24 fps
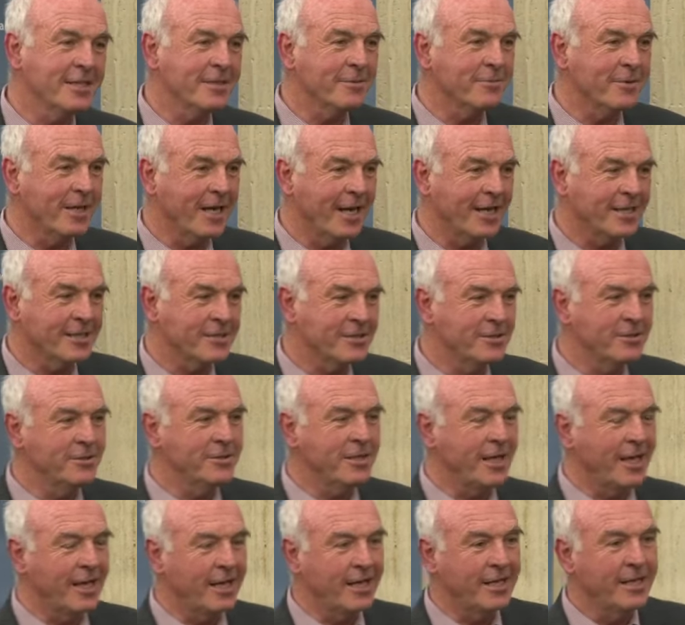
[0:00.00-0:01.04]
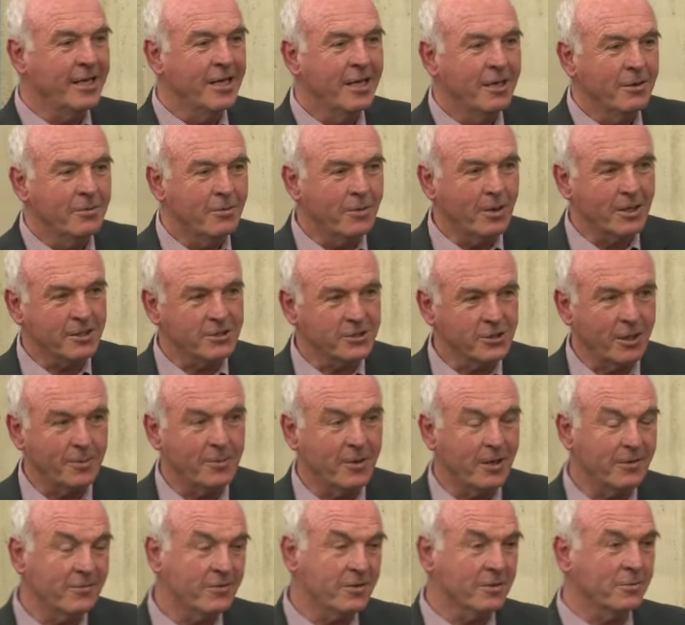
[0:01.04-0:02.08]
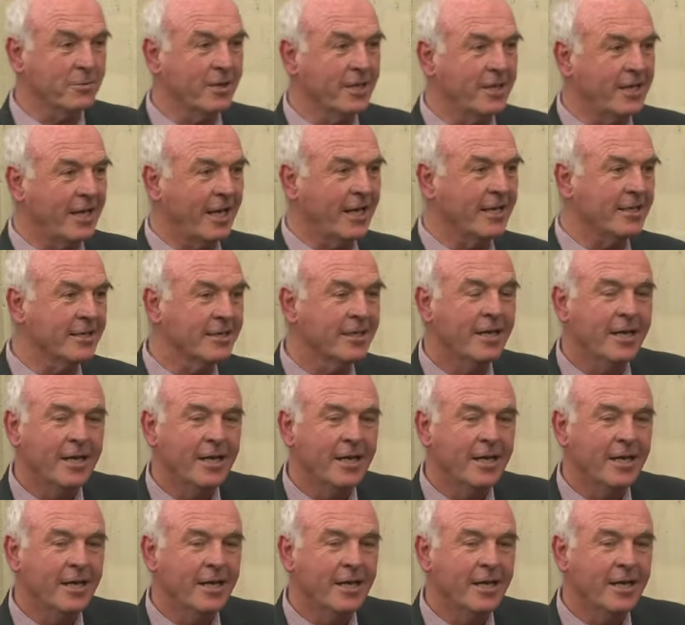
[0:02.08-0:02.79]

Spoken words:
and we had a 2-day workshop over the weekend